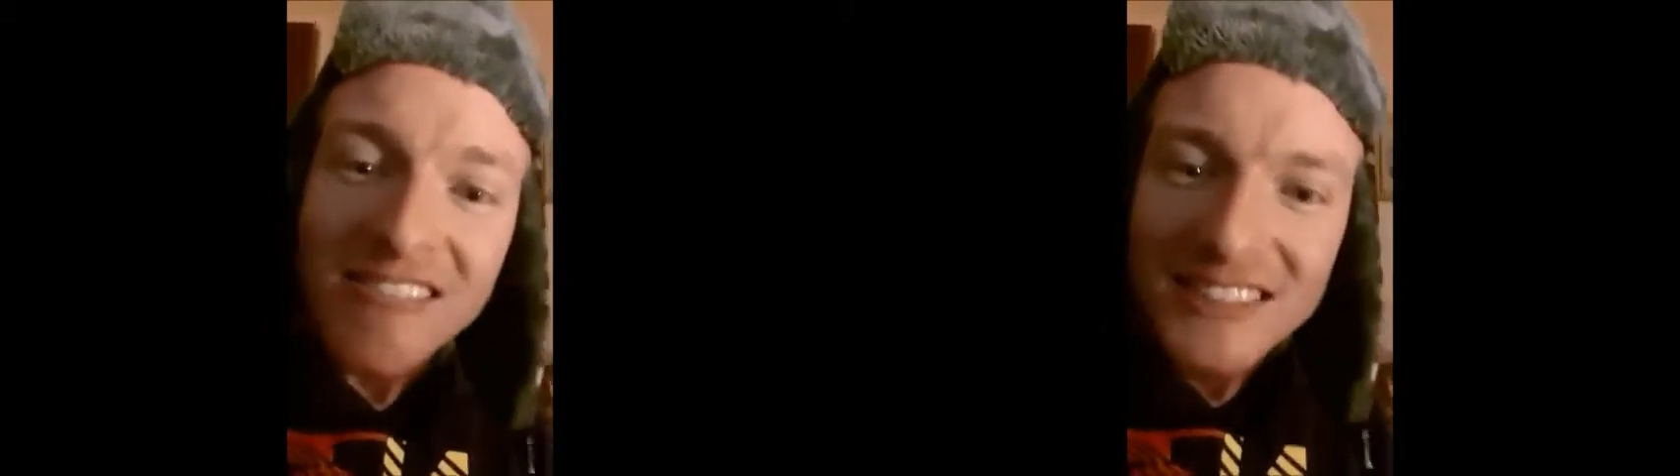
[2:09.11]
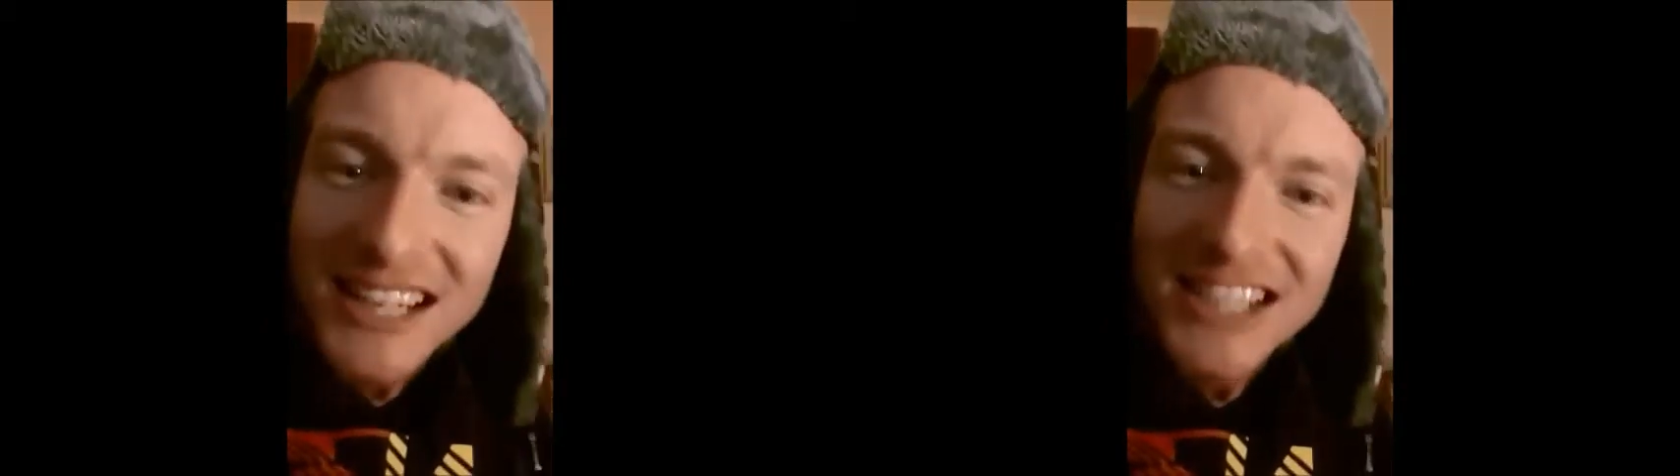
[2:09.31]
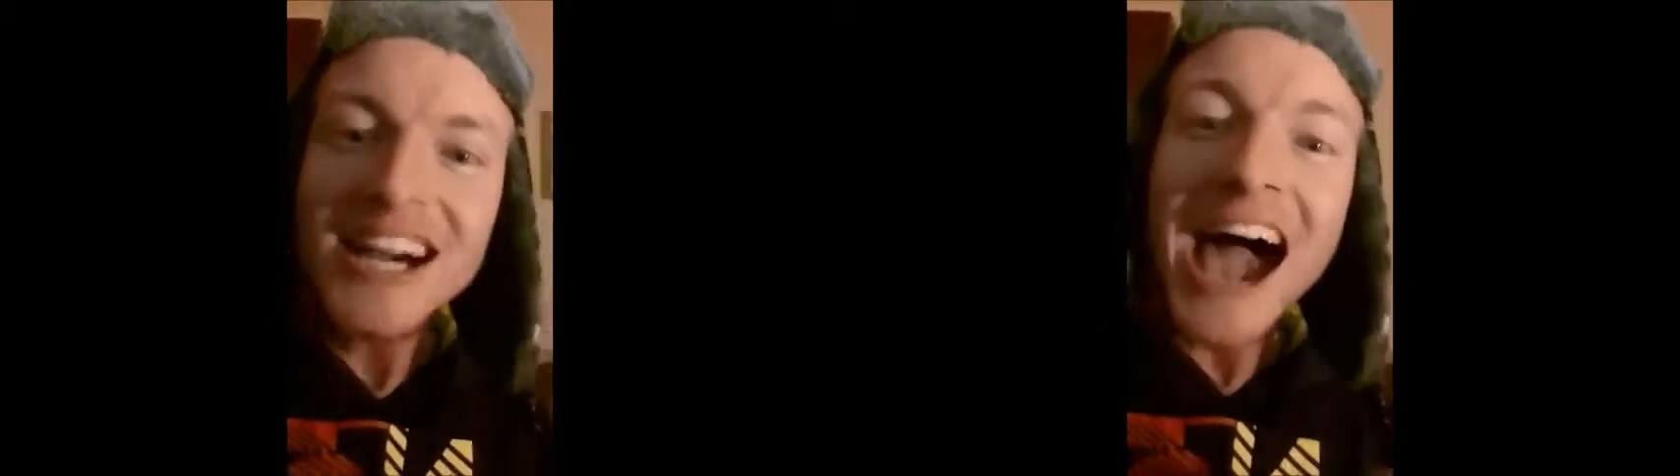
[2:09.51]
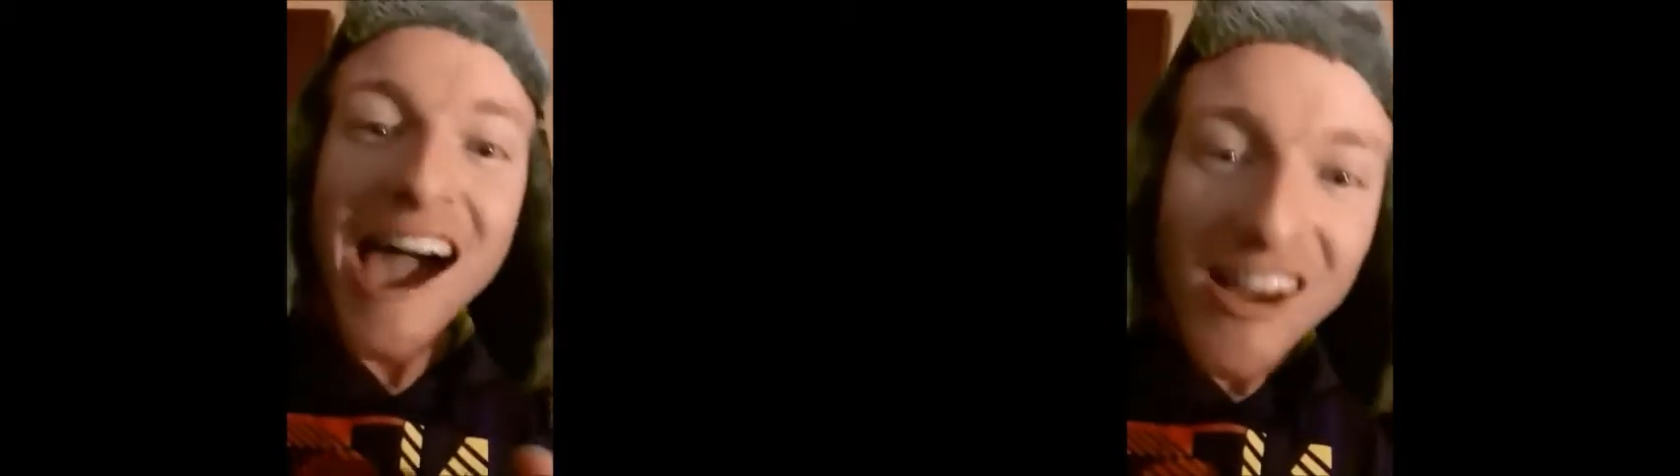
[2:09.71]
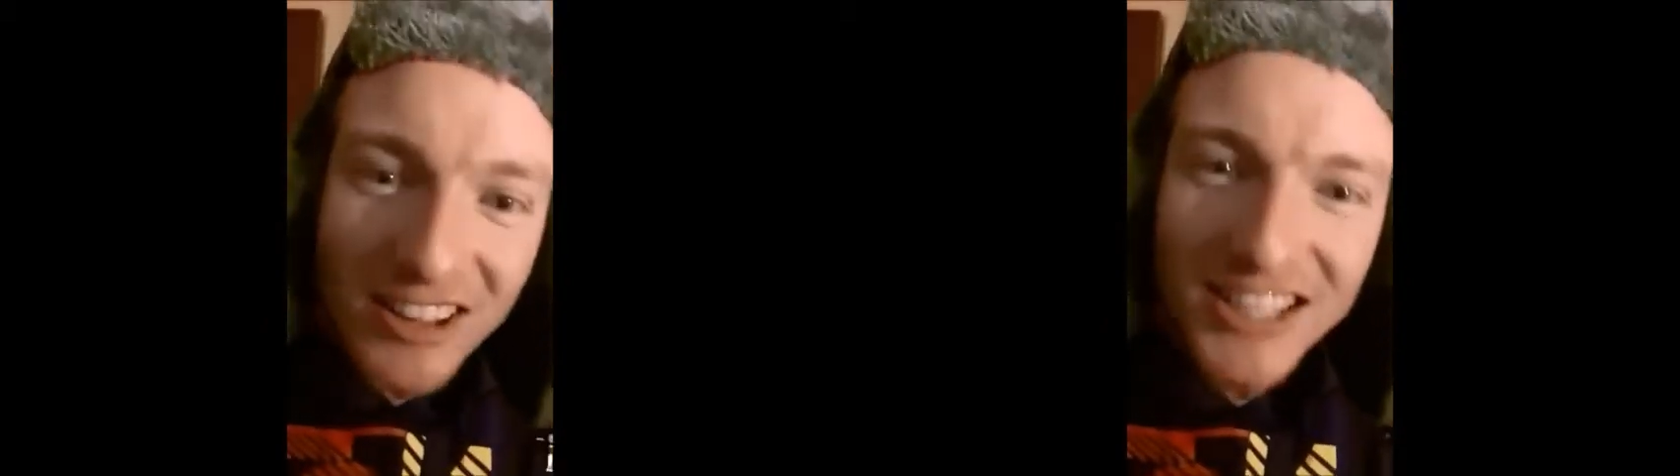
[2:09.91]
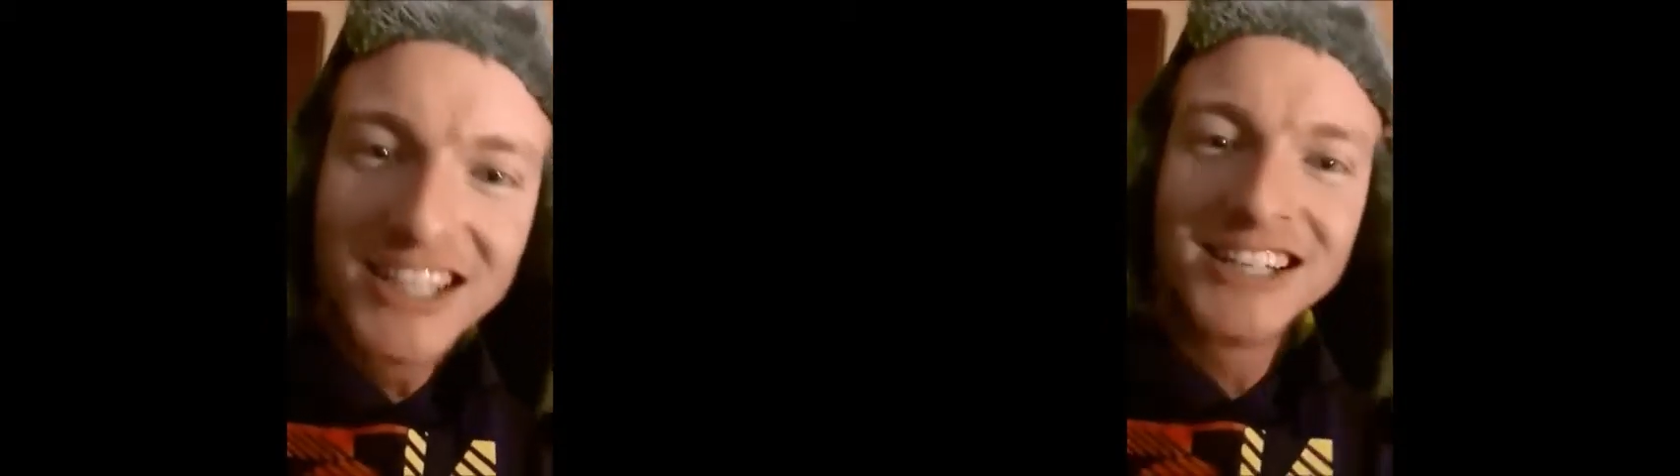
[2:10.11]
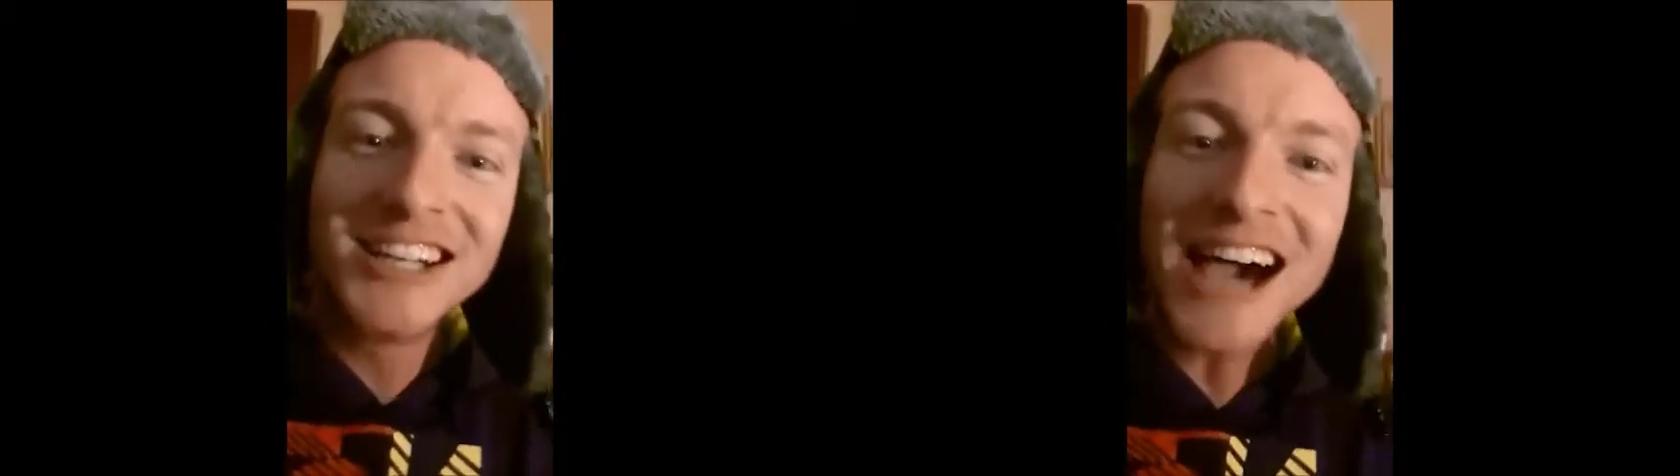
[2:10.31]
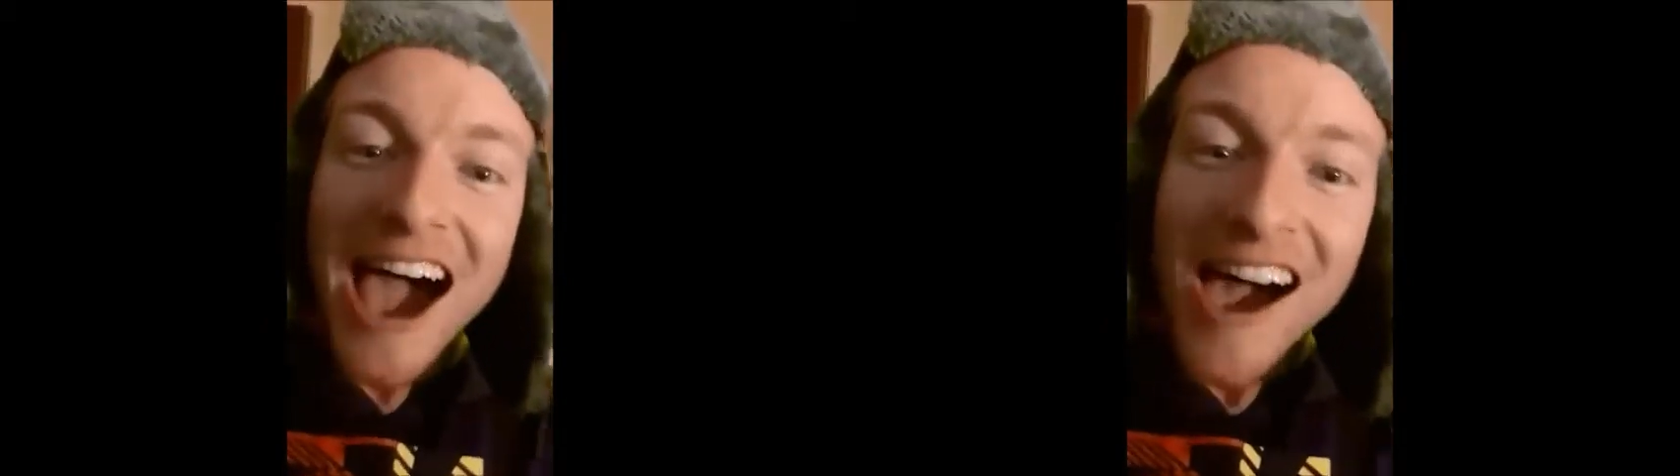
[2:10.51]
Ow,
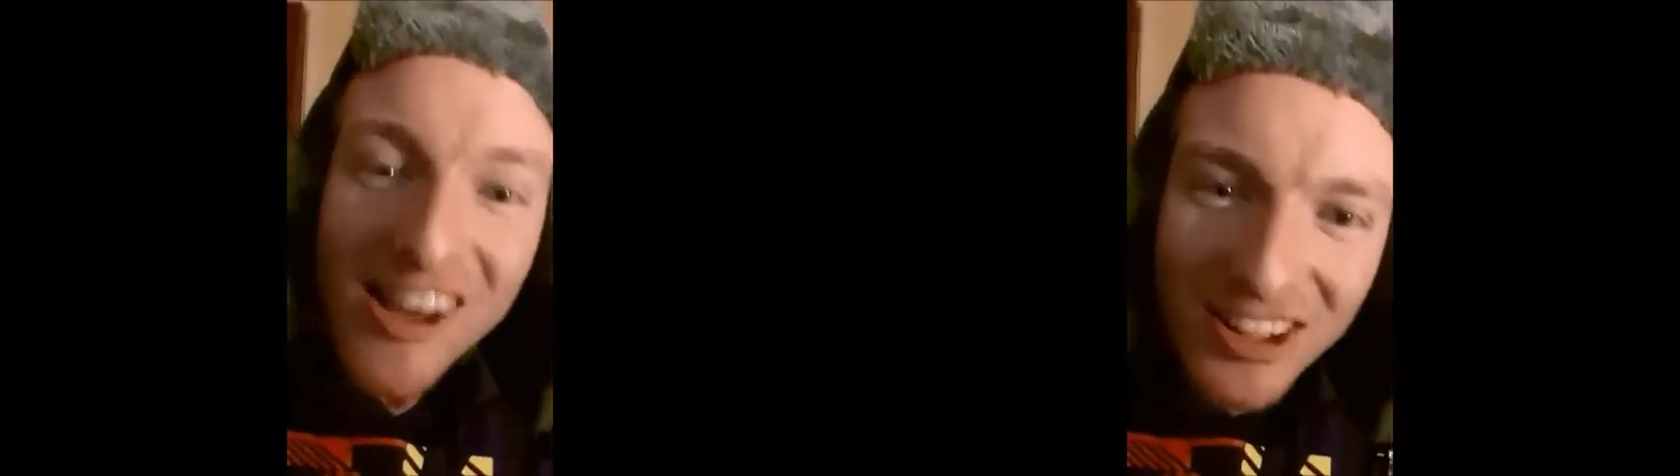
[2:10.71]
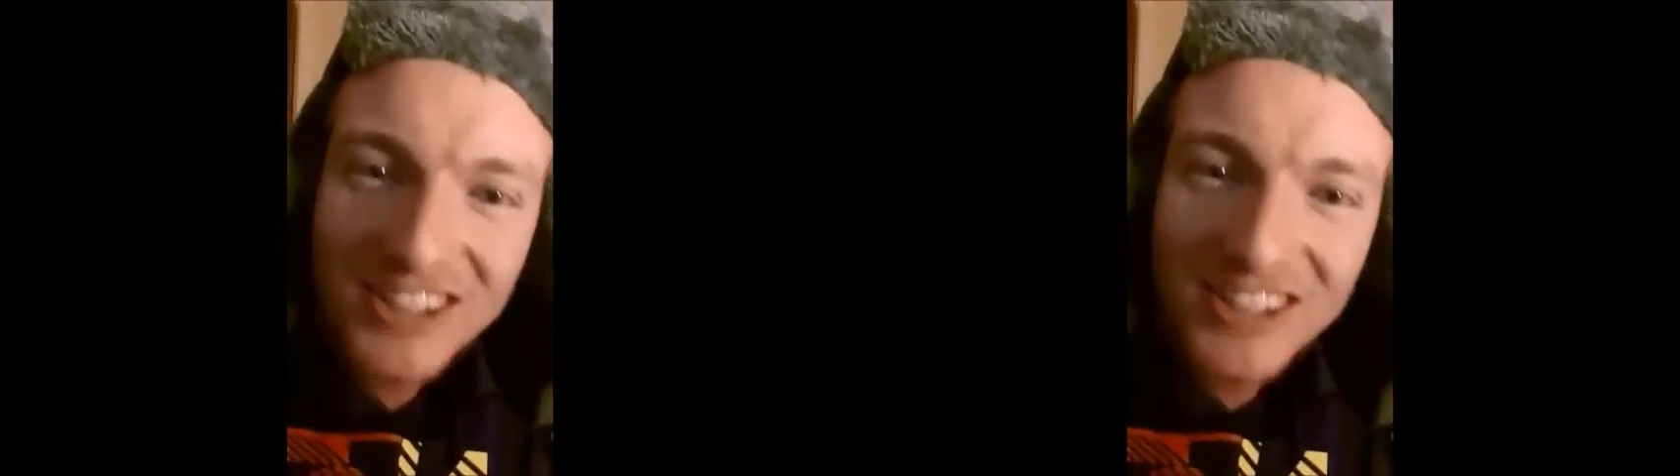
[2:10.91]
ow.